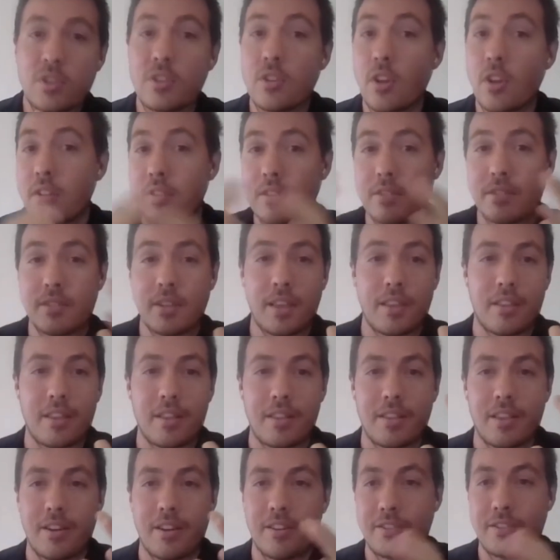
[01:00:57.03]
Which is not to
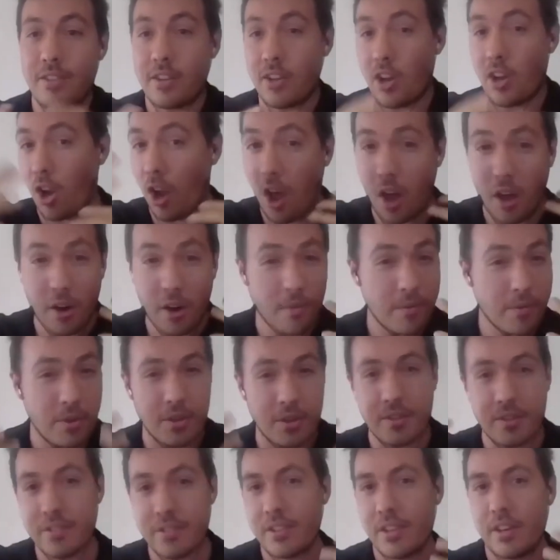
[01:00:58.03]
say that there isn't a lot
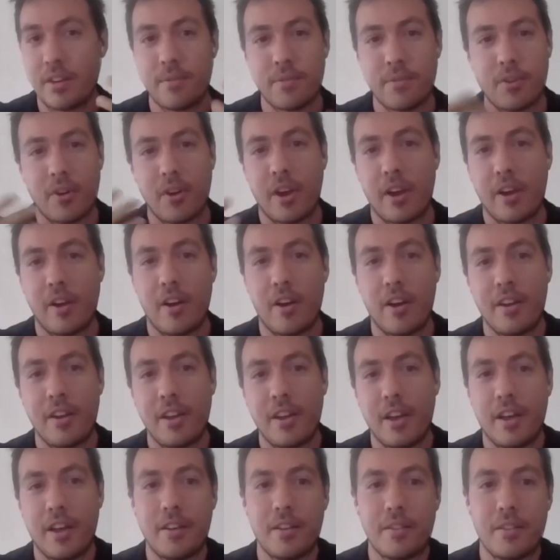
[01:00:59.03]
of good stuff going
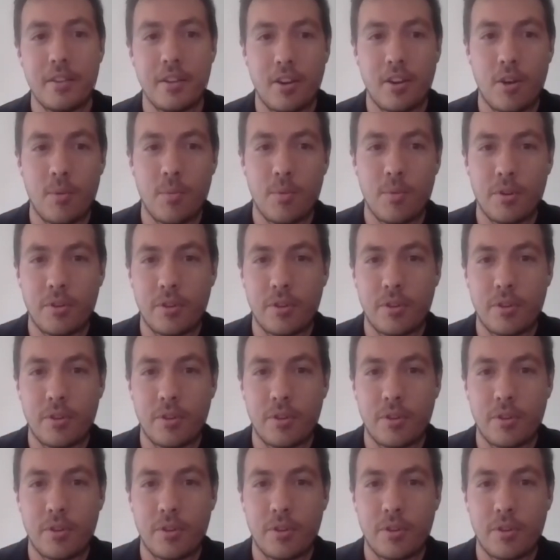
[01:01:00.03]
on under the